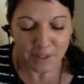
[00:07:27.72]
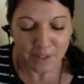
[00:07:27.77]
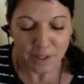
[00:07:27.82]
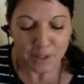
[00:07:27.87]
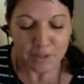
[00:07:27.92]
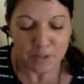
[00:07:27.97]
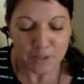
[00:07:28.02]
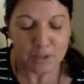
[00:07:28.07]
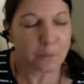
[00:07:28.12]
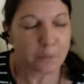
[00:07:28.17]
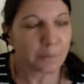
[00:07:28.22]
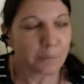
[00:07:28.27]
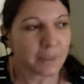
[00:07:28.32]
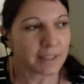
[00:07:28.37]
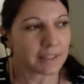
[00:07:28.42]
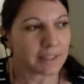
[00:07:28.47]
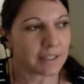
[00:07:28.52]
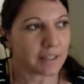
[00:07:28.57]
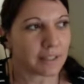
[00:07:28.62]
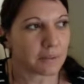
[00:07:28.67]
So
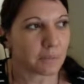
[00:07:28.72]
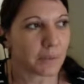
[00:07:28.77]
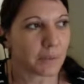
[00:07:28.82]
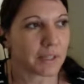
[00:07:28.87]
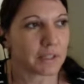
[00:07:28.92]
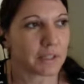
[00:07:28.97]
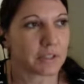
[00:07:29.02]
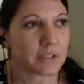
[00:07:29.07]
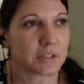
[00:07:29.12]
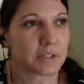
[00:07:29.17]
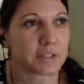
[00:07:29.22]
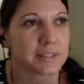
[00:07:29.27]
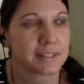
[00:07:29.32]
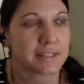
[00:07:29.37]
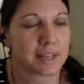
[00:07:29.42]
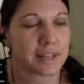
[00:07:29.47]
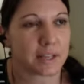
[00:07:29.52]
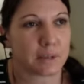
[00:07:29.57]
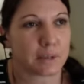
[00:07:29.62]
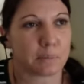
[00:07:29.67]
when you do
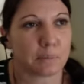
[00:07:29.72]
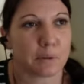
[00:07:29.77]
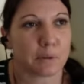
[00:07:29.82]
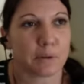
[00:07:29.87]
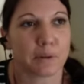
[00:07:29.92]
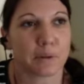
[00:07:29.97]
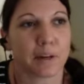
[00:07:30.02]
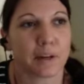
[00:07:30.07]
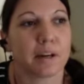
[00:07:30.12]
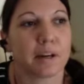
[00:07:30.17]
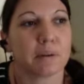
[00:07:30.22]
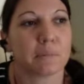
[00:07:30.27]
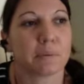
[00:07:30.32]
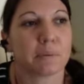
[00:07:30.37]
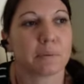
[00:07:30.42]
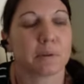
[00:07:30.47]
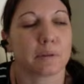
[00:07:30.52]
start your blog up,